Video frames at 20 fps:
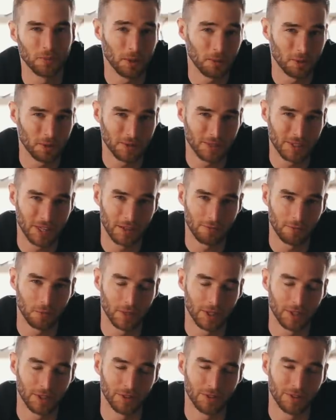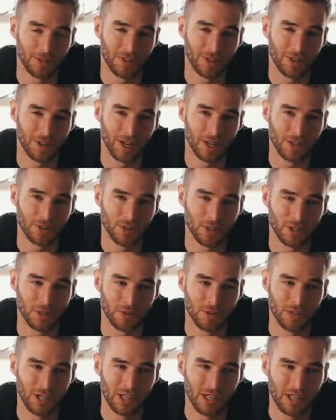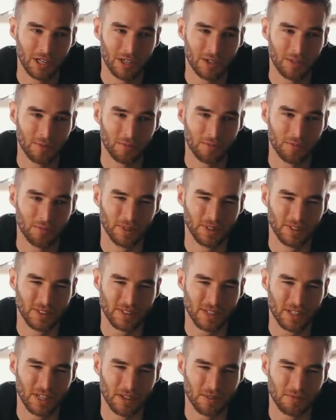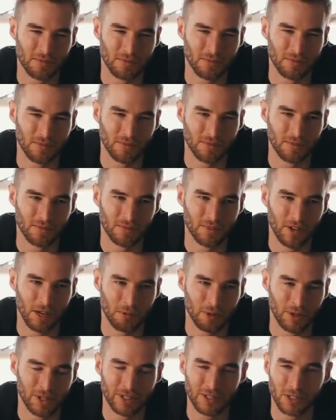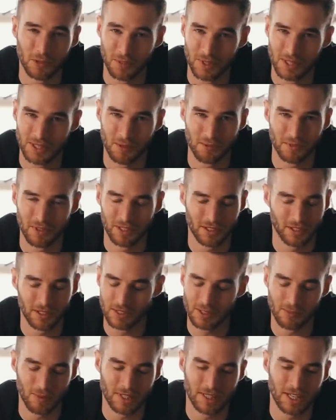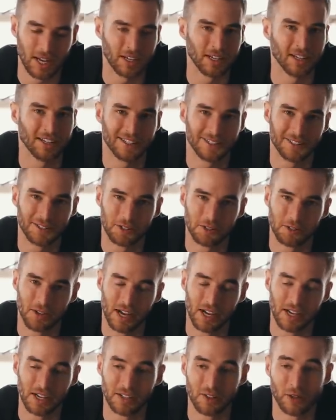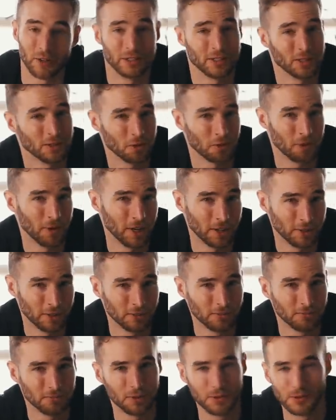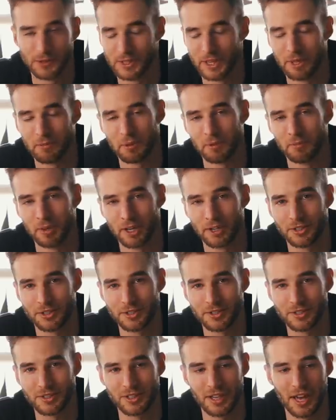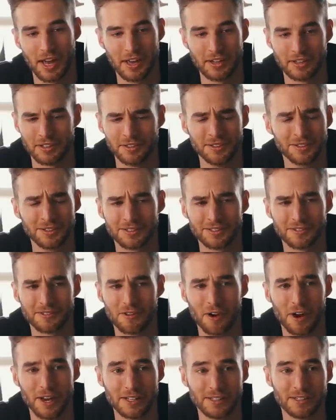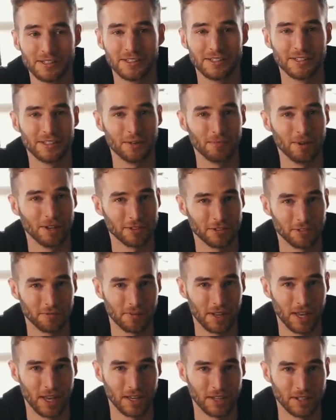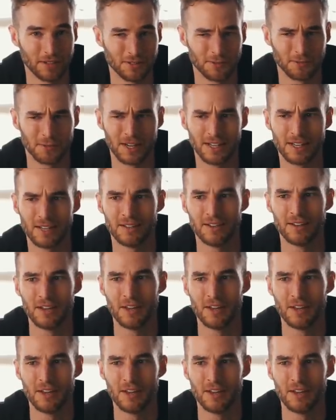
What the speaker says: maybe it was time for me to do another eye drawing, but this time I wanted it to be something spectacular. So I got in touch with my uncle, who's an ophthalmologist, and did this crazy amount of planning to really